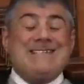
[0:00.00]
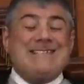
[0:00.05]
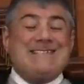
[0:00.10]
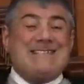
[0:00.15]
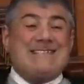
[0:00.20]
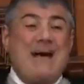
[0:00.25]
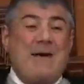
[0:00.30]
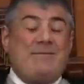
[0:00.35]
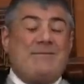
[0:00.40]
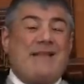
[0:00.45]

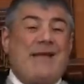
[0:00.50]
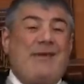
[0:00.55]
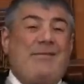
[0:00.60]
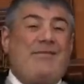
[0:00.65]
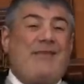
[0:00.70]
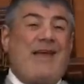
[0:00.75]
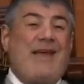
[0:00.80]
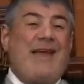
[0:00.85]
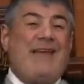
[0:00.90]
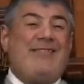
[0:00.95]

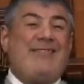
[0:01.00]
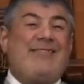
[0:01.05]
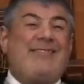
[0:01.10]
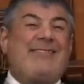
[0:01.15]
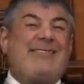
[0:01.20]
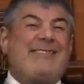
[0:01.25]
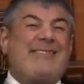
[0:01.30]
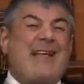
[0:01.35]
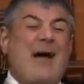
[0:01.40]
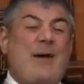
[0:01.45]
Sometimes I had
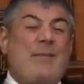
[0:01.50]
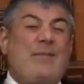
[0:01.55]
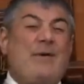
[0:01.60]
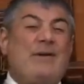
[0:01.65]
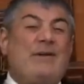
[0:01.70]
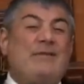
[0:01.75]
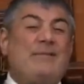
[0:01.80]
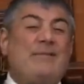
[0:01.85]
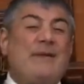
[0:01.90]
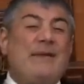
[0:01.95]

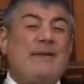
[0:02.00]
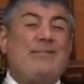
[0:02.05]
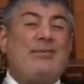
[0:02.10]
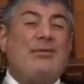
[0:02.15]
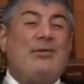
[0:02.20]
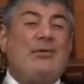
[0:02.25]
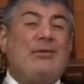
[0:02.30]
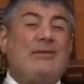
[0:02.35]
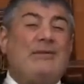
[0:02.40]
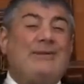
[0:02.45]
stubborn
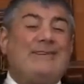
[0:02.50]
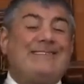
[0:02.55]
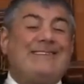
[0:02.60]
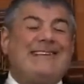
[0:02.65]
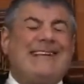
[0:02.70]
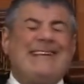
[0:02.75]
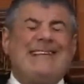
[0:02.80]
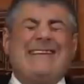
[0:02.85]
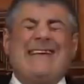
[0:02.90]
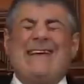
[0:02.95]
people
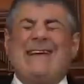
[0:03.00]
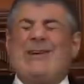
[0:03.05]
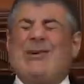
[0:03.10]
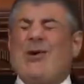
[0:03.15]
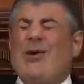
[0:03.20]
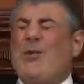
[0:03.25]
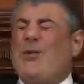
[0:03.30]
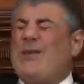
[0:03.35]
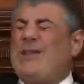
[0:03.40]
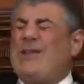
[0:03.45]
that they
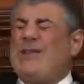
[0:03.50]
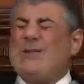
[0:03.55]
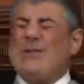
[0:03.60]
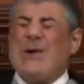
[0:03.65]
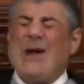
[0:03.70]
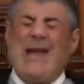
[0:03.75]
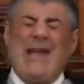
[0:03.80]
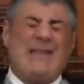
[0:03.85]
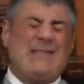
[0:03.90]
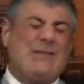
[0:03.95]
go with
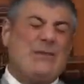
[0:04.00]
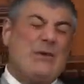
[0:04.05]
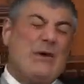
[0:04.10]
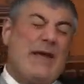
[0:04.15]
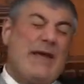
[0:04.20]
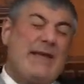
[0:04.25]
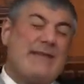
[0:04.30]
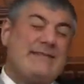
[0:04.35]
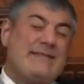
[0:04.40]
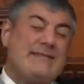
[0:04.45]
you head to
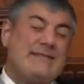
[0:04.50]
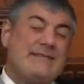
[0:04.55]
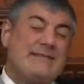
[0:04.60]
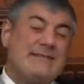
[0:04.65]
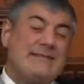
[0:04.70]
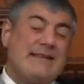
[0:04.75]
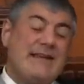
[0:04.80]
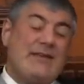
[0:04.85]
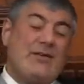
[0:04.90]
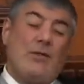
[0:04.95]
head.
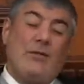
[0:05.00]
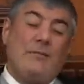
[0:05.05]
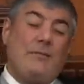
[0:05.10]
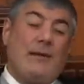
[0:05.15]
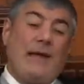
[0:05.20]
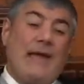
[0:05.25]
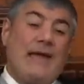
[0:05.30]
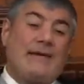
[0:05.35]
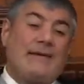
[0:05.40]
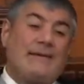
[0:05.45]
They don't
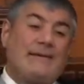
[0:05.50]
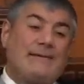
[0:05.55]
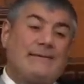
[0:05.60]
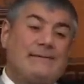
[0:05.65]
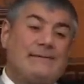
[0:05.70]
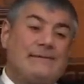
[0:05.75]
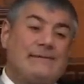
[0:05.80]
break.